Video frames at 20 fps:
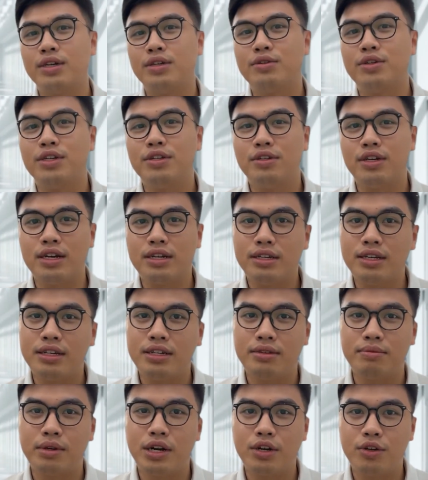Regularly
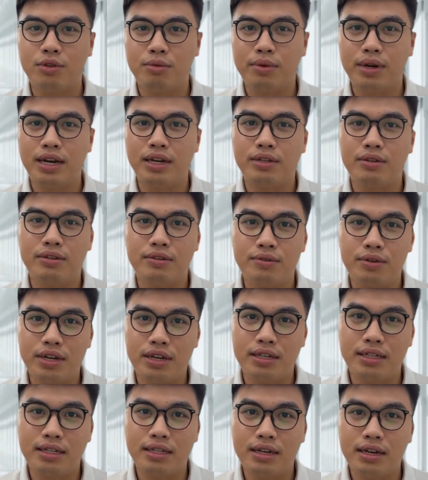inspect your panels for
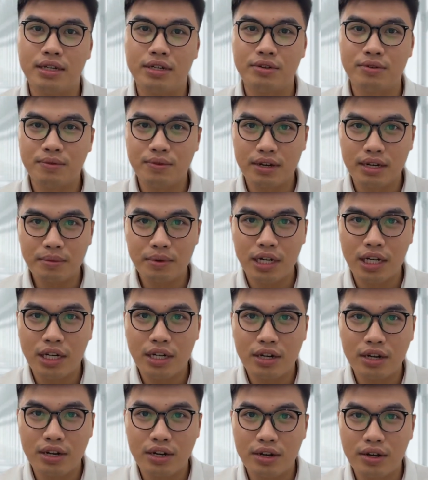any signs of
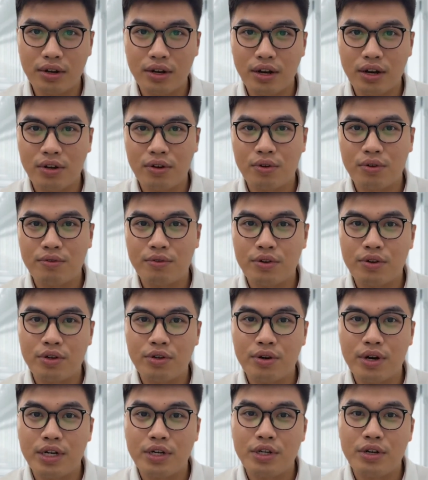damage. Look for
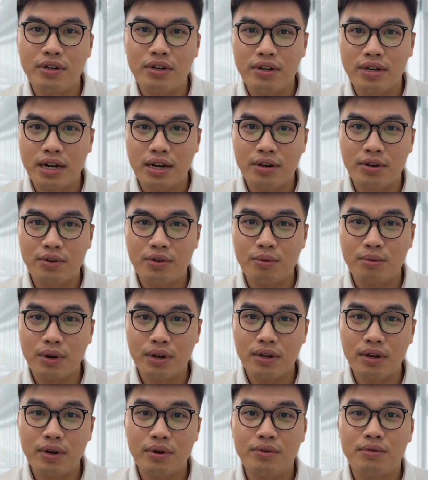scratches, dents, or
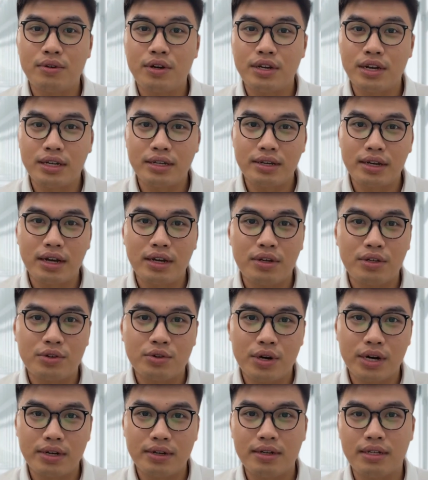peeling overlays and
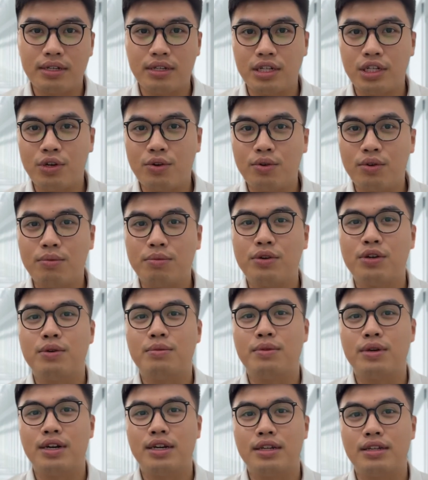address these issues
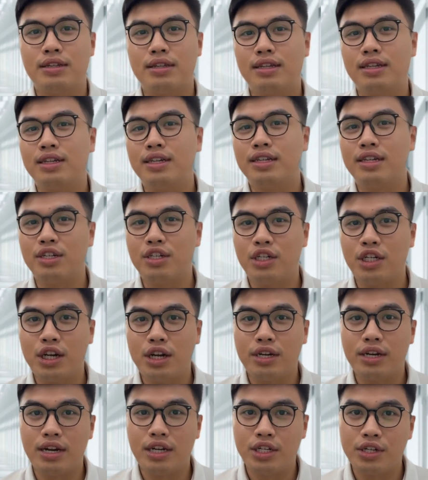promptly.
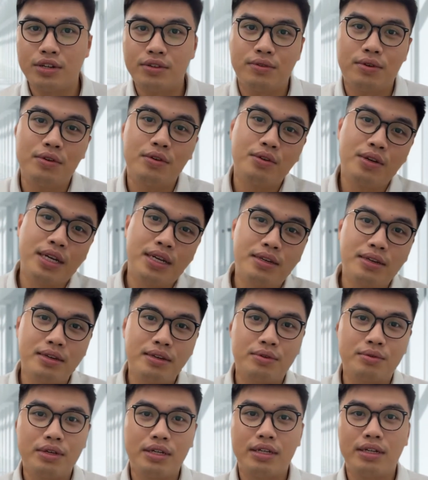Check edges for cracks
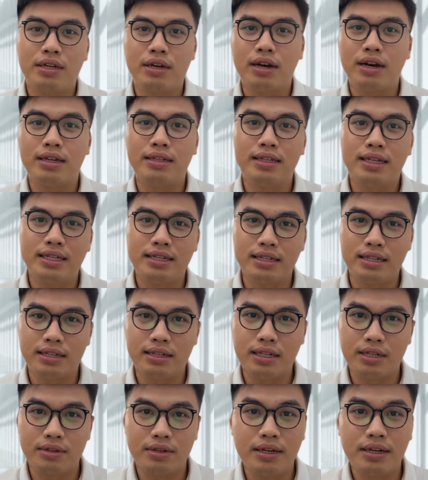and reseal as
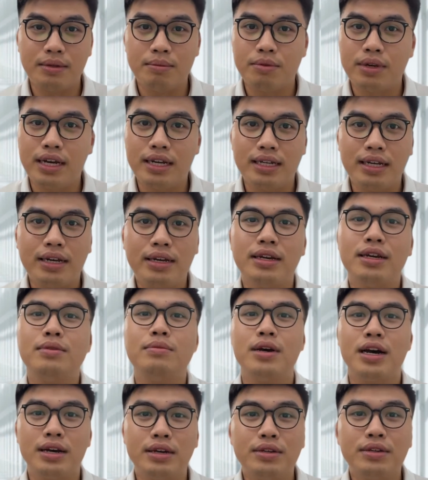necessary to maintain the
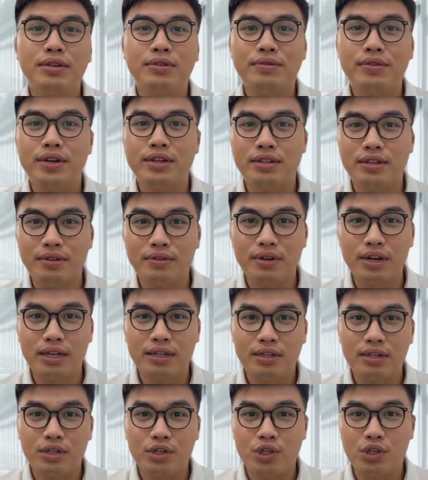panel's
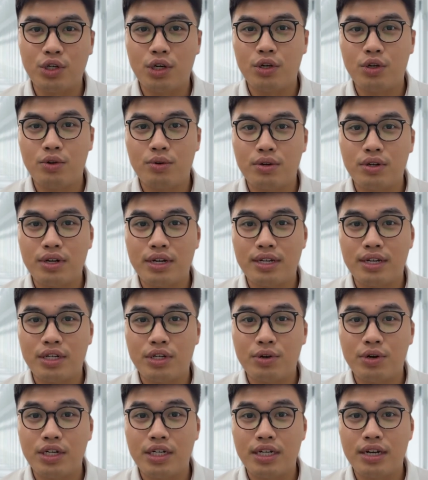effectiveness and structural
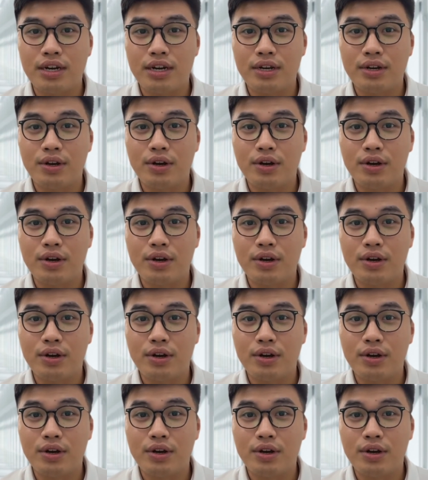integrity.